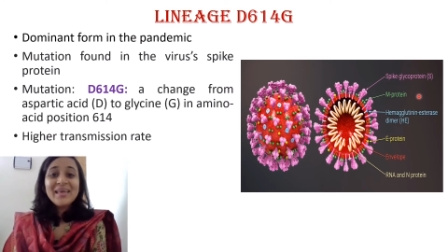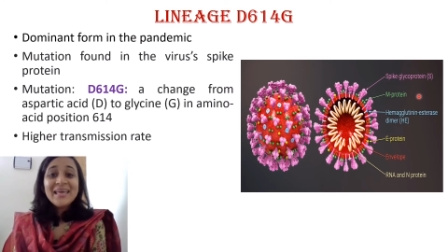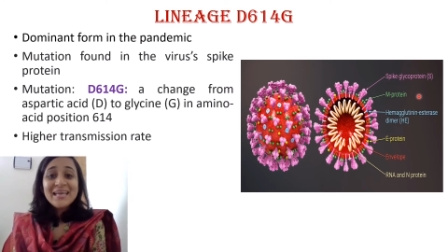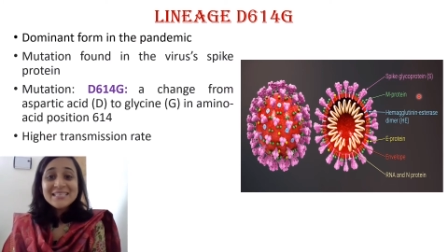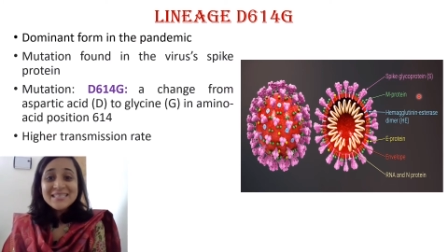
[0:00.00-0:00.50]

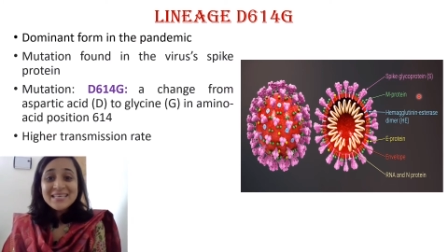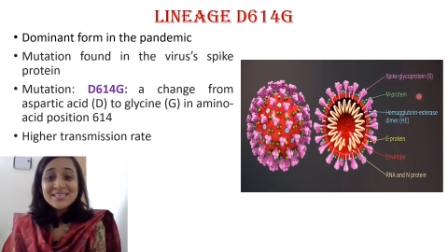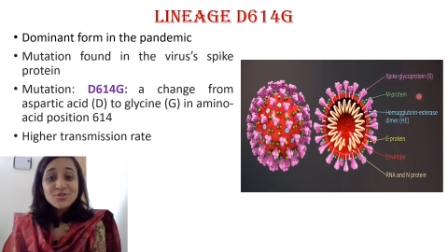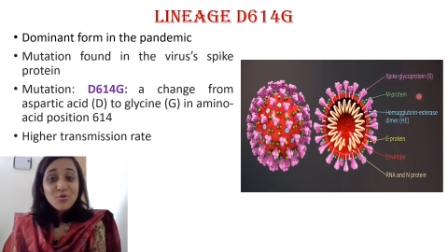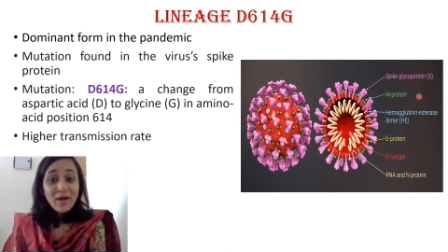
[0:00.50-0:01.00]
It is
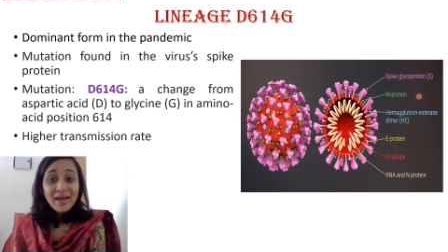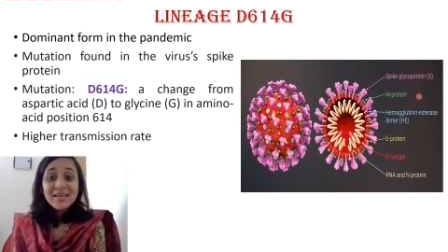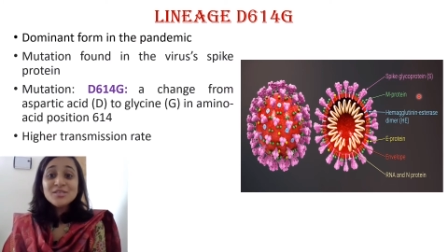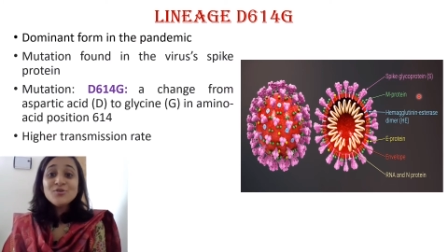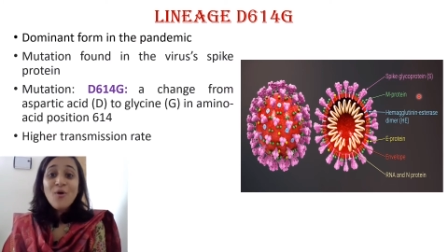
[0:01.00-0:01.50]
trying
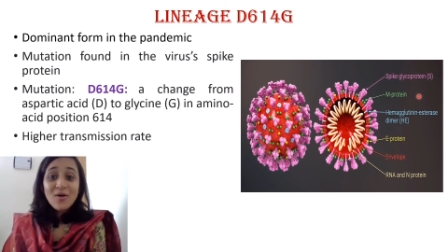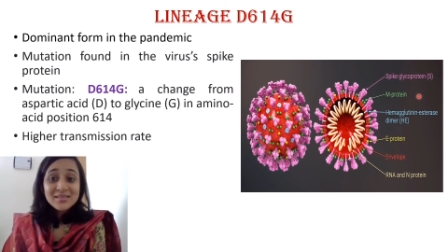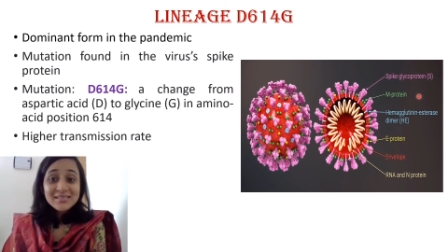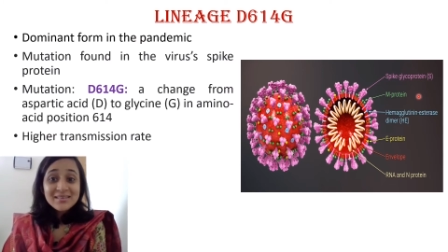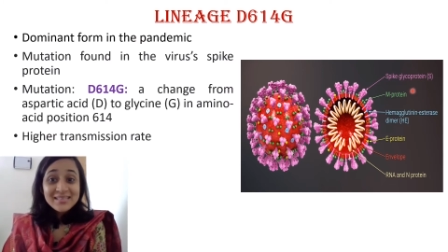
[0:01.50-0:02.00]
to
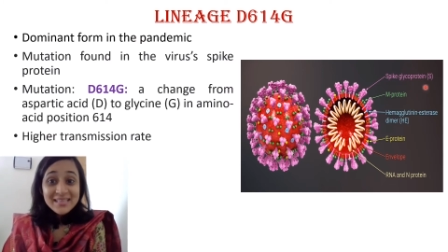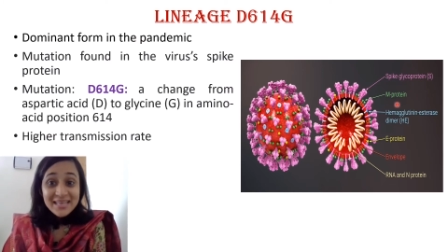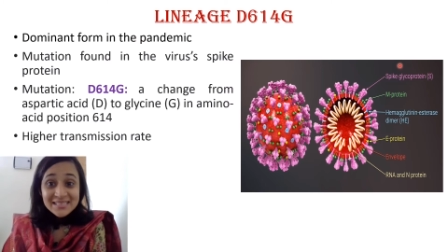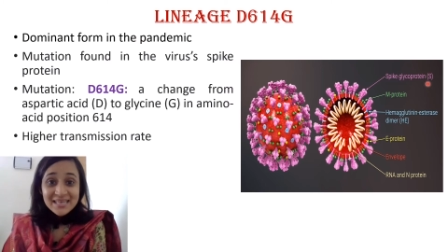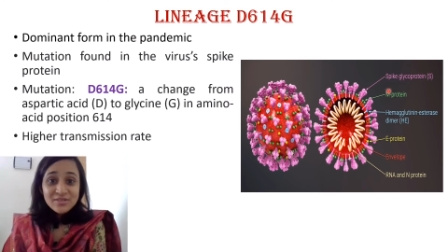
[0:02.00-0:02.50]
alter
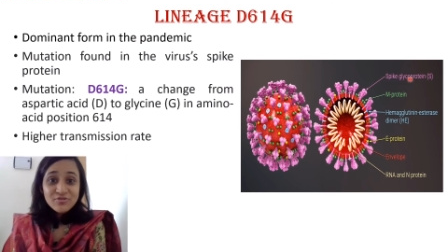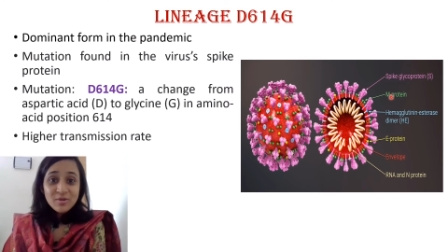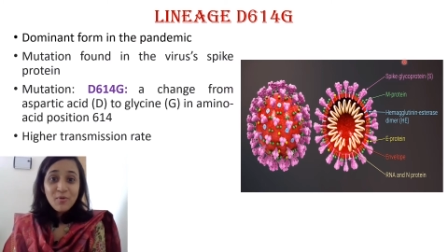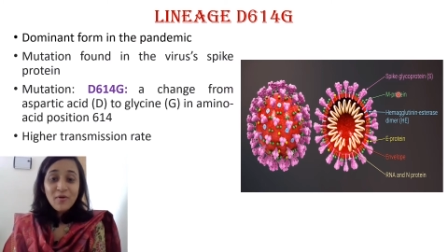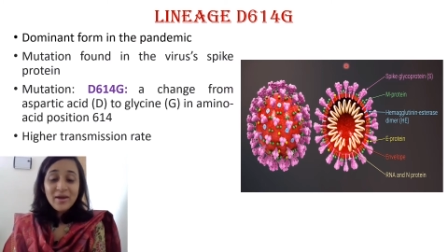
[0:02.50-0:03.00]
this entry
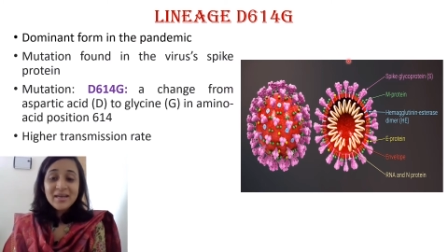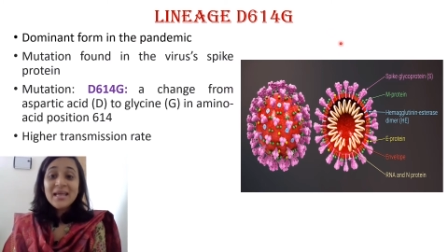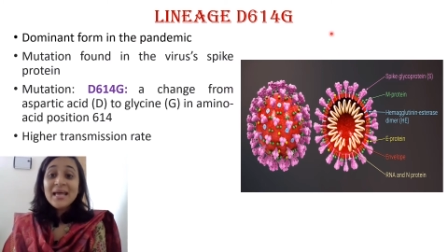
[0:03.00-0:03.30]
point